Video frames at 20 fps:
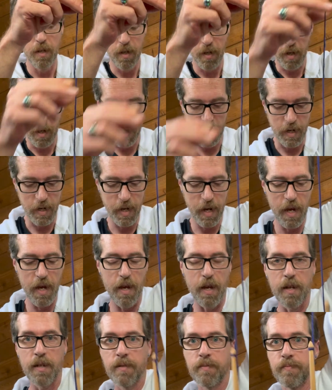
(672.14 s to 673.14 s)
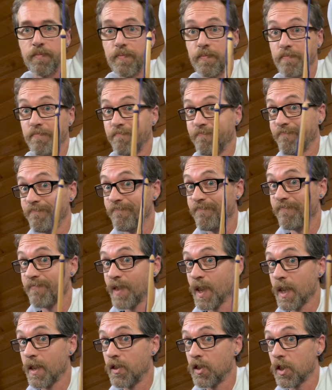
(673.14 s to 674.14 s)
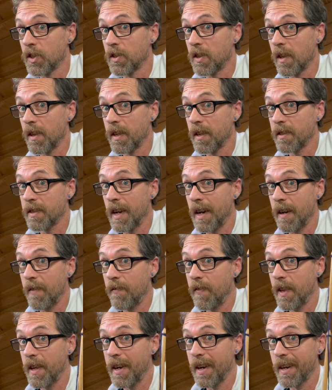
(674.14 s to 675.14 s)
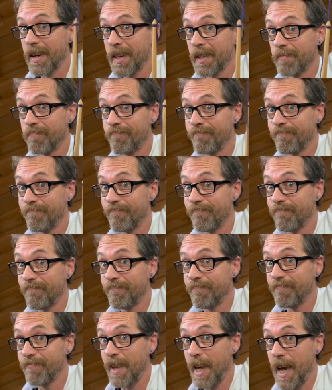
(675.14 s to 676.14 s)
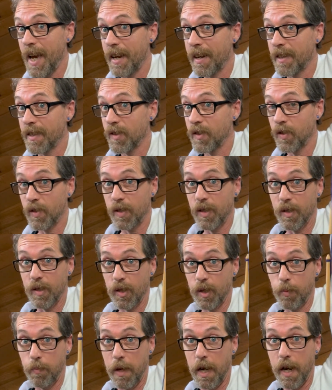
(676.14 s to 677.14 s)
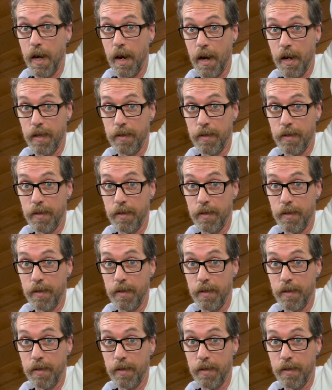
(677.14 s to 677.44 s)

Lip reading: And again, just a little tiny flick, and it's still spinning.